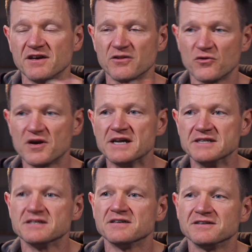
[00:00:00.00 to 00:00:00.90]
other
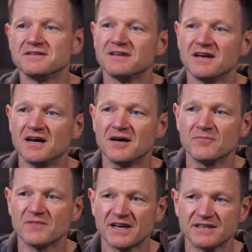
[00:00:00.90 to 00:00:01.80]
end.
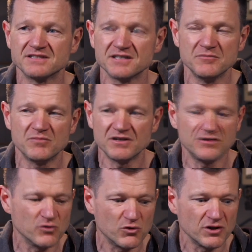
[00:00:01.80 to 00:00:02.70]
They can de-embed
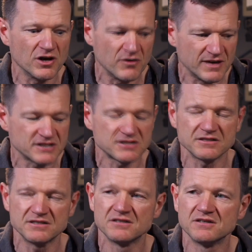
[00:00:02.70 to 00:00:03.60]
the audio and
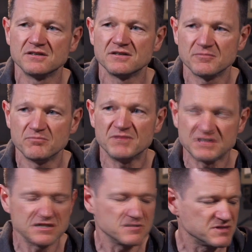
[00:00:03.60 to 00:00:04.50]
actually mix
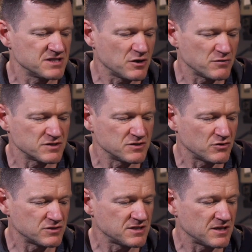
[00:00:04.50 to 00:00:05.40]
it themselves and
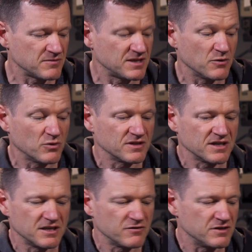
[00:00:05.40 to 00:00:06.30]
not get what they're
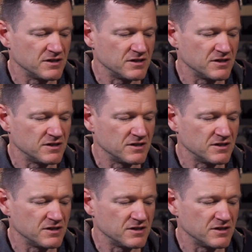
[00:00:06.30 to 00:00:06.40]
given.